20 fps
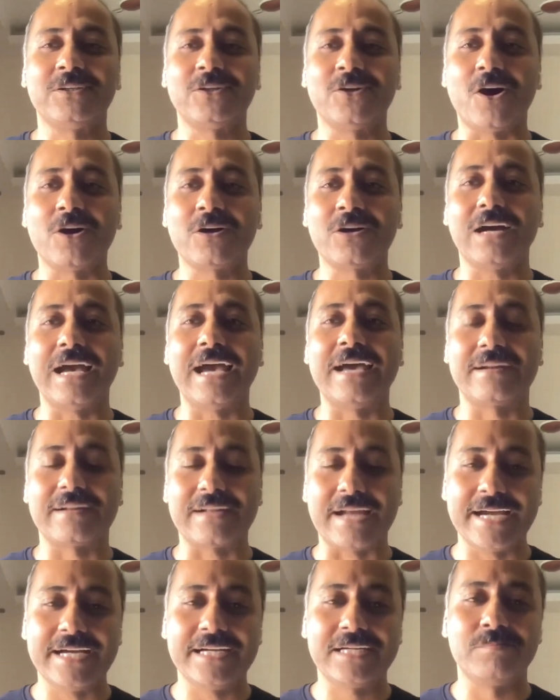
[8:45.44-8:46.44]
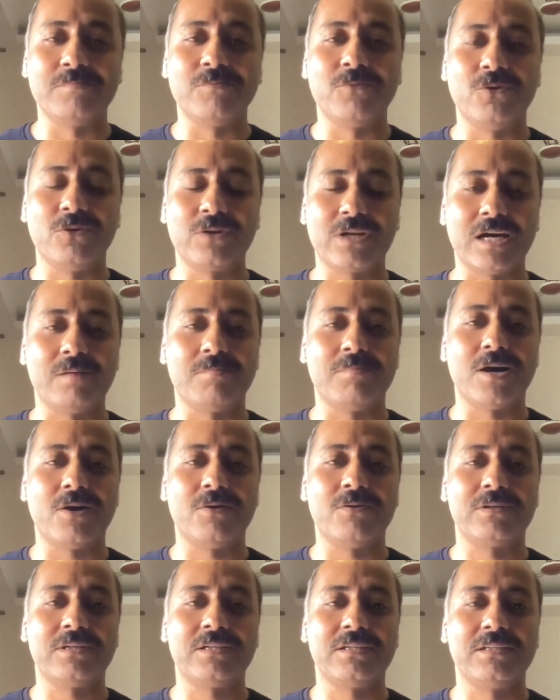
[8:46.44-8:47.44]
talk and write more
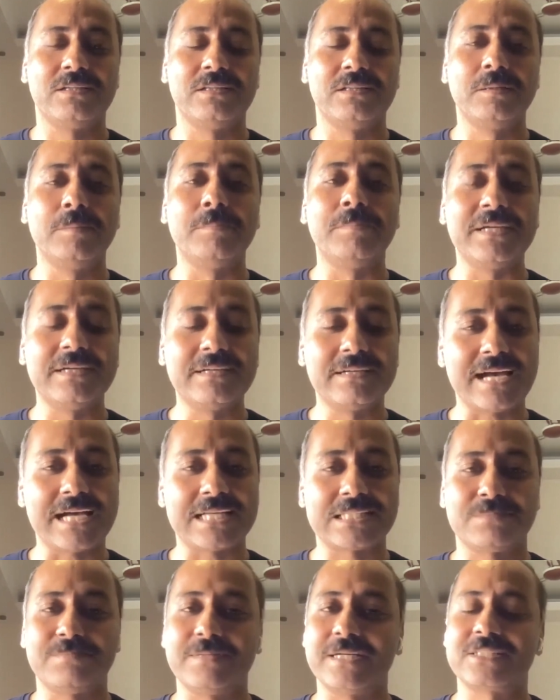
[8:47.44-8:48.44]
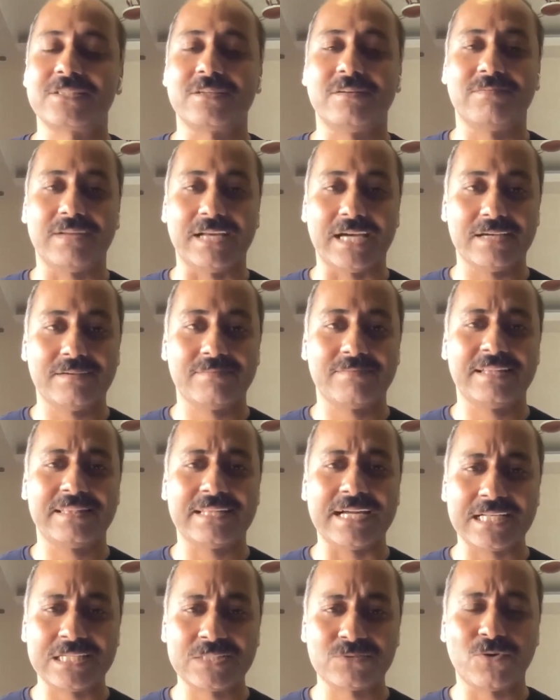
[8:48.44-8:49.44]
about the bigger aspects of life, and
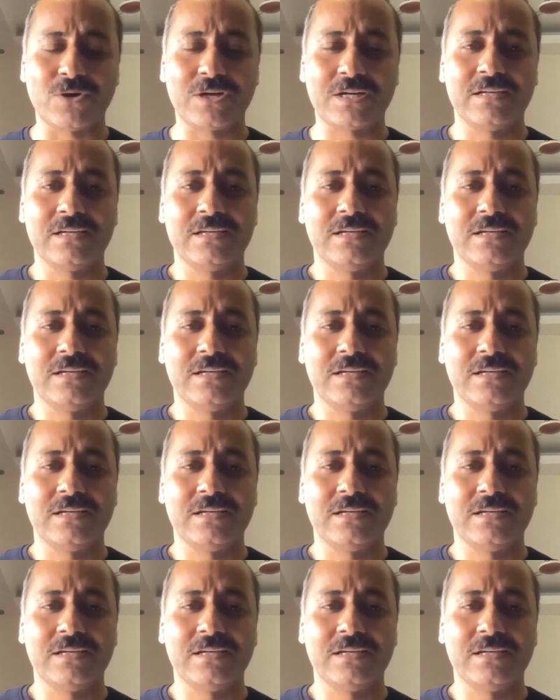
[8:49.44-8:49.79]
that is what